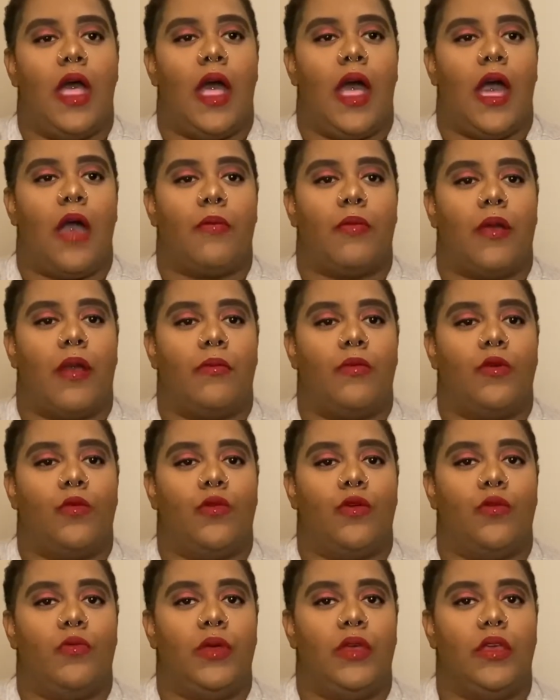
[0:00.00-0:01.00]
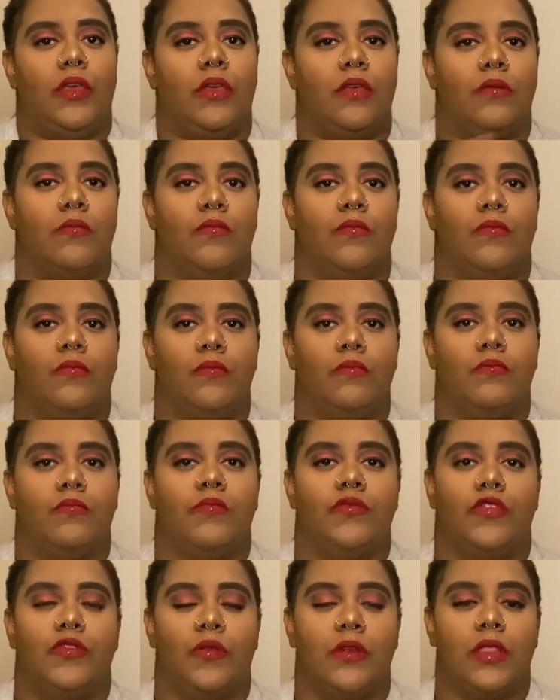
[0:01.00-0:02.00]
I probably will be
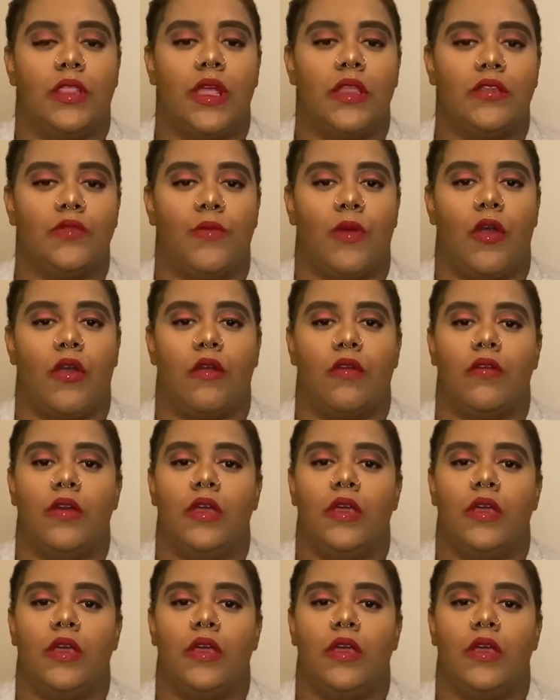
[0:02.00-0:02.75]
doing that tomorrow.